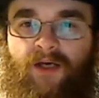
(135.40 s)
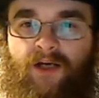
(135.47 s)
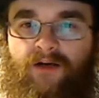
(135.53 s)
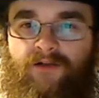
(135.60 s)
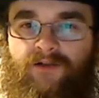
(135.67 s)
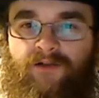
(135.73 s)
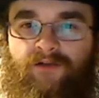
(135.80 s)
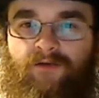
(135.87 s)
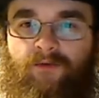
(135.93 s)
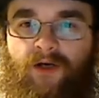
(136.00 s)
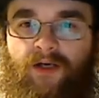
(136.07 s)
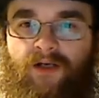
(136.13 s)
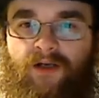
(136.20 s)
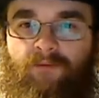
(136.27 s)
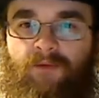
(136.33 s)
manages
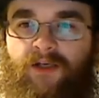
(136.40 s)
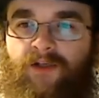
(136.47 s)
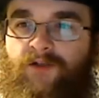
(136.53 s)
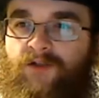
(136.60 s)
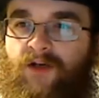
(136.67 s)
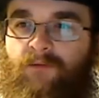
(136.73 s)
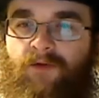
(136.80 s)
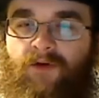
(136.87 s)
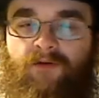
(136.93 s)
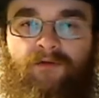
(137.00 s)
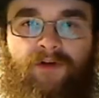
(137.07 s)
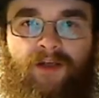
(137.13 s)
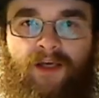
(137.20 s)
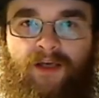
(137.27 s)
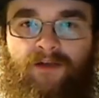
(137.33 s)
quite a big jump
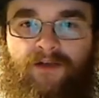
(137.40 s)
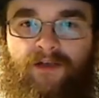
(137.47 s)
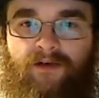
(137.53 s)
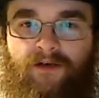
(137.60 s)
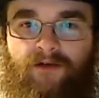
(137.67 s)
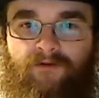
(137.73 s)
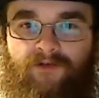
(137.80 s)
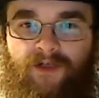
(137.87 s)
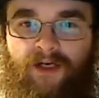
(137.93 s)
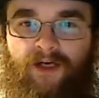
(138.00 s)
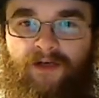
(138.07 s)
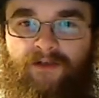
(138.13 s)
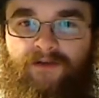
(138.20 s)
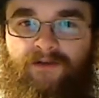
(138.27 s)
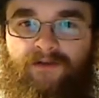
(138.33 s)
over the
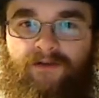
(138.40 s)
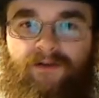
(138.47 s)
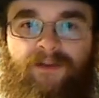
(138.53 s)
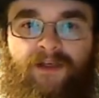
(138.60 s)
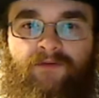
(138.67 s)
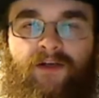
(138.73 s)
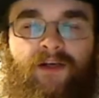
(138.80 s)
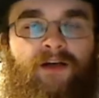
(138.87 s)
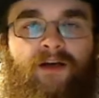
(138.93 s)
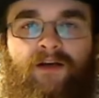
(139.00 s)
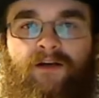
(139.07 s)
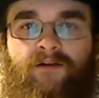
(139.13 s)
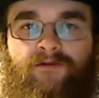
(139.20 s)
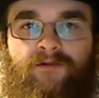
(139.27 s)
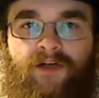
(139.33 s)
1800X.
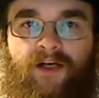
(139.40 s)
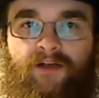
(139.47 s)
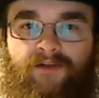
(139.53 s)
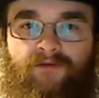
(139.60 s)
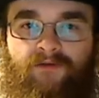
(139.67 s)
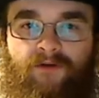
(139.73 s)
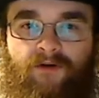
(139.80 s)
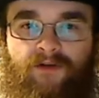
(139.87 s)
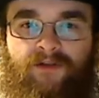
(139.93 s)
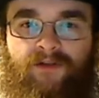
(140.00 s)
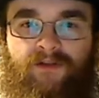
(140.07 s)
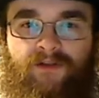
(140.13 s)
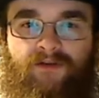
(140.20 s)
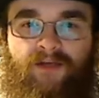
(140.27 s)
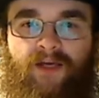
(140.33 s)
7900X, of course,
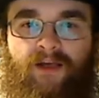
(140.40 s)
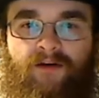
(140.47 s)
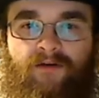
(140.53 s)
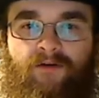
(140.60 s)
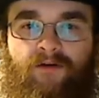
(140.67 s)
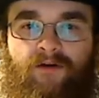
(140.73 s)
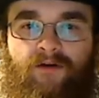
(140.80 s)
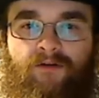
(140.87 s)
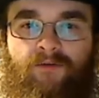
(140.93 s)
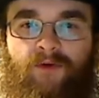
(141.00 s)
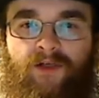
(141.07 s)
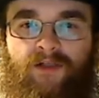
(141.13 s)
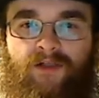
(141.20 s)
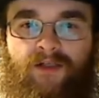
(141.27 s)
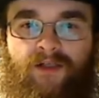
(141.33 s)
is a 10-core,
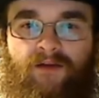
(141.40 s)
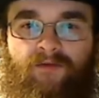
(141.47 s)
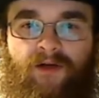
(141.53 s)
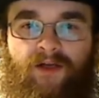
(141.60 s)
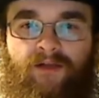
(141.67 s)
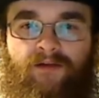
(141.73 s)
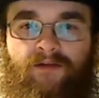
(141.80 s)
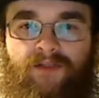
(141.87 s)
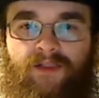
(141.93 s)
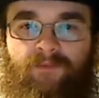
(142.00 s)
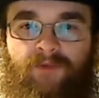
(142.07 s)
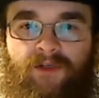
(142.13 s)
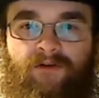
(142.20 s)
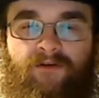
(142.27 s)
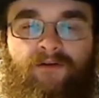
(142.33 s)
20-thread
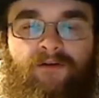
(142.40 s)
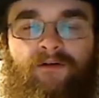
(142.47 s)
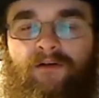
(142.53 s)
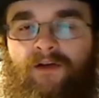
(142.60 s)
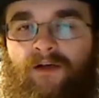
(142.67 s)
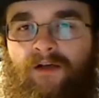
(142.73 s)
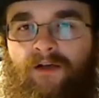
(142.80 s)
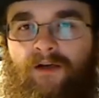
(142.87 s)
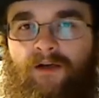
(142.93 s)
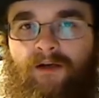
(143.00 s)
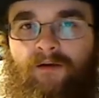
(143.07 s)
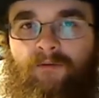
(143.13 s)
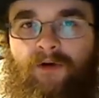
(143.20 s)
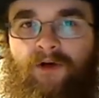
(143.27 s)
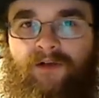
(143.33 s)
CPU,
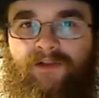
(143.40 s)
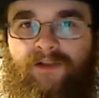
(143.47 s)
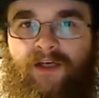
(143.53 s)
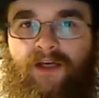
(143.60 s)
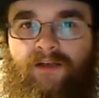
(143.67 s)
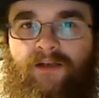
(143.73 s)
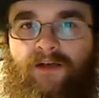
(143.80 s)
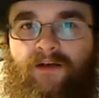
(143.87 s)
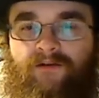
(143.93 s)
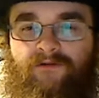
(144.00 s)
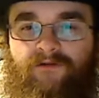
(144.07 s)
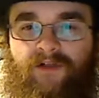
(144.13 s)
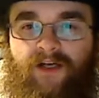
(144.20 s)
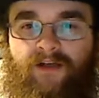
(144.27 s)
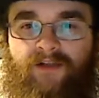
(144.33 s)
whereas the
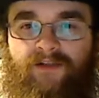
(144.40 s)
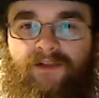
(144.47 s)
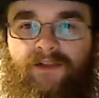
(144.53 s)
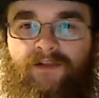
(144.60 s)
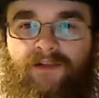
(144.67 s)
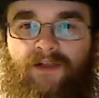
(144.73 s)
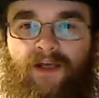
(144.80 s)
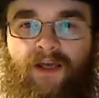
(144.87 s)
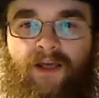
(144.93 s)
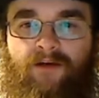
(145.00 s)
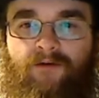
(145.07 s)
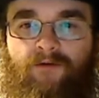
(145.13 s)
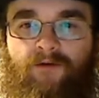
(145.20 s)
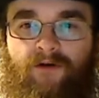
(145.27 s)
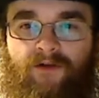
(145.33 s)
1800X is an
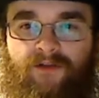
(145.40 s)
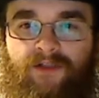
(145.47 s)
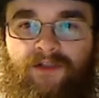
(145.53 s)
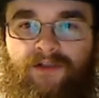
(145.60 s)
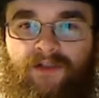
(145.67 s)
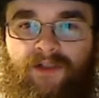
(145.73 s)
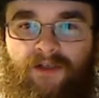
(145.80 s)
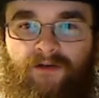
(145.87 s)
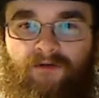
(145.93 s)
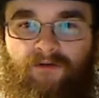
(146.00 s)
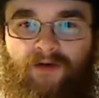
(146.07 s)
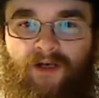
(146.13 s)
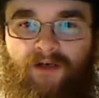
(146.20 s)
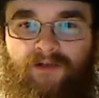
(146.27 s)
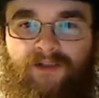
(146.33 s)
8-core
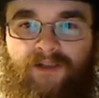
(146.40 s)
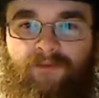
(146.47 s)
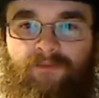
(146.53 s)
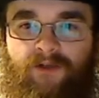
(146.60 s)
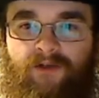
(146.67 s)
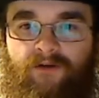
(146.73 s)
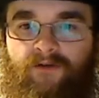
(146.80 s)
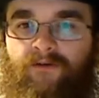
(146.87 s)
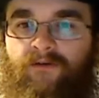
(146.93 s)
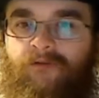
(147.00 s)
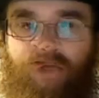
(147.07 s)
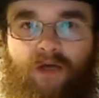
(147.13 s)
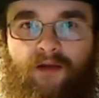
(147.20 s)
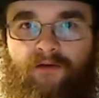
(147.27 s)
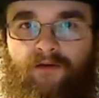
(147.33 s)
16-thread CPU.
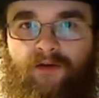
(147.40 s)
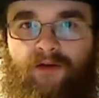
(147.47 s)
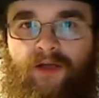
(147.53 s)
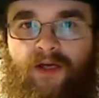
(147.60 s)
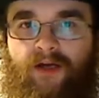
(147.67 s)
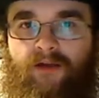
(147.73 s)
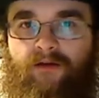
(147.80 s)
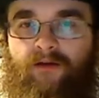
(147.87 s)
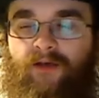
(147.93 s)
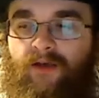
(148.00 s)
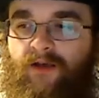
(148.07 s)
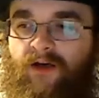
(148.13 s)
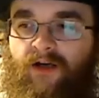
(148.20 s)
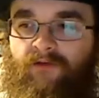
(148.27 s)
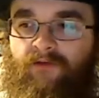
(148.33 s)
Other than that,
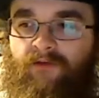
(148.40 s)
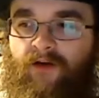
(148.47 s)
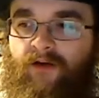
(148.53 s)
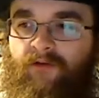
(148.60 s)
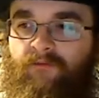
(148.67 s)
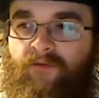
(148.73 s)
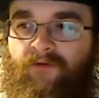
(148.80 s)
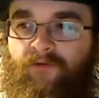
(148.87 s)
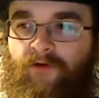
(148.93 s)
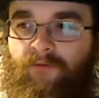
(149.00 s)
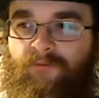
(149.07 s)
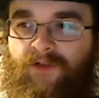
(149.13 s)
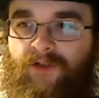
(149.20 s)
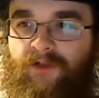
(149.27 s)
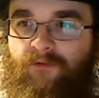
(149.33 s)
the i5
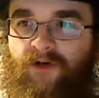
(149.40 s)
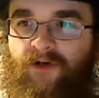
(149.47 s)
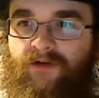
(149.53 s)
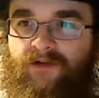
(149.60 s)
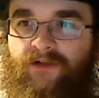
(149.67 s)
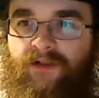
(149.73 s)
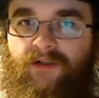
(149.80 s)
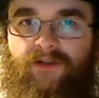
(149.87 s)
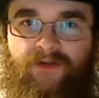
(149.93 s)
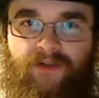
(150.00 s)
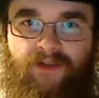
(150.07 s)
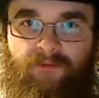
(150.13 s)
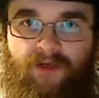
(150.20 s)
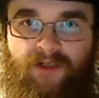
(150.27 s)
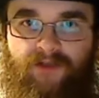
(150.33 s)
performs the worst in the
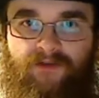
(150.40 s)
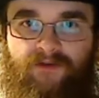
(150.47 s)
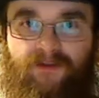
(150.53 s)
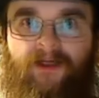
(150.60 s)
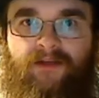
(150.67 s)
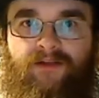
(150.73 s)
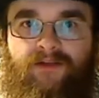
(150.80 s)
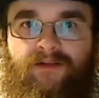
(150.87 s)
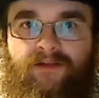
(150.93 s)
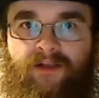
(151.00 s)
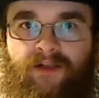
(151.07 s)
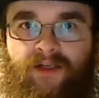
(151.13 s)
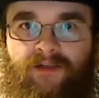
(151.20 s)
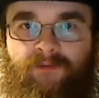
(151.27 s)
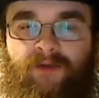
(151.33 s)
Cinebench tests,
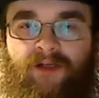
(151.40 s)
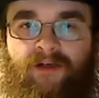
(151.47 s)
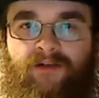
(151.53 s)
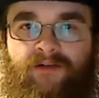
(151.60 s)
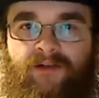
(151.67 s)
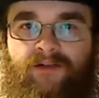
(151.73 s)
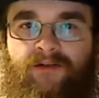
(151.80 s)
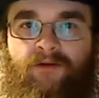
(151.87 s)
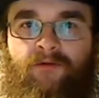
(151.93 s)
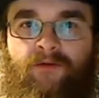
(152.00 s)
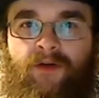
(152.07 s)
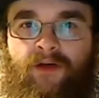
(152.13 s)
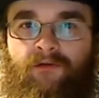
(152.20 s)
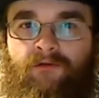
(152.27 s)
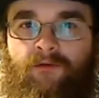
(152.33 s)
and that's because it's
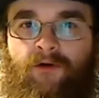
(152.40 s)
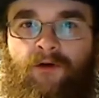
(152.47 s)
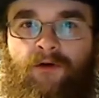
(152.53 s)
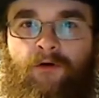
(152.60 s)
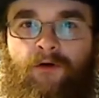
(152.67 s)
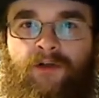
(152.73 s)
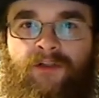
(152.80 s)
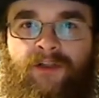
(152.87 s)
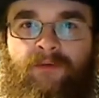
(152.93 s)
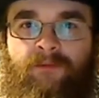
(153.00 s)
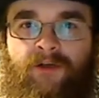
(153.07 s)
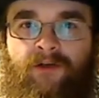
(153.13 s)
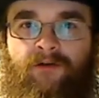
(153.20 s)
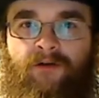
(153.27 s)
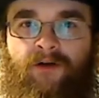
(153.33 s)
only a 4-core
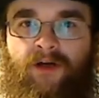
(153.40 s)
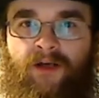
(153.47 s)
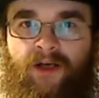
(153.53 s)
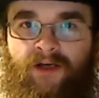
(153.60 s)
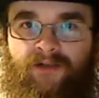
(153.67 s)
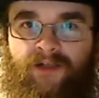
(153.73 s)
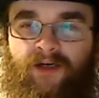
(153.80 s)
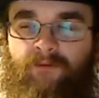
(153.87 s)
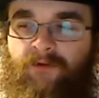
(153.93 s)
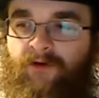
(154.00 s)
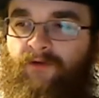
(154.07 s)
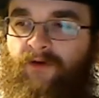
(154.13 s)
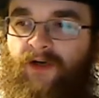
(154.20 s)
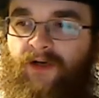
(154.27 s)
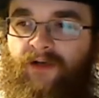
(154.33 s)
CPU. It has
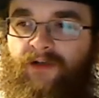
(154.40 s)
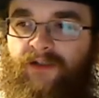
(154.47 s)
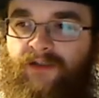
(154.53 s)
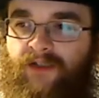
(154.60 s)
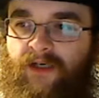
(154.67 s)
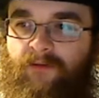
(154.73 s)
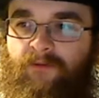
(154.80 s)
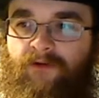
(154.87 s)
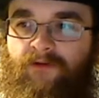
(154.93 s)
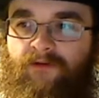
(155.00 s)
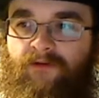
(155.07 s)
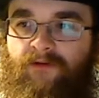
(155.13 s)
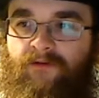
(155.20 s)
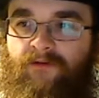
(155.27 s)
hyperthreading disabled,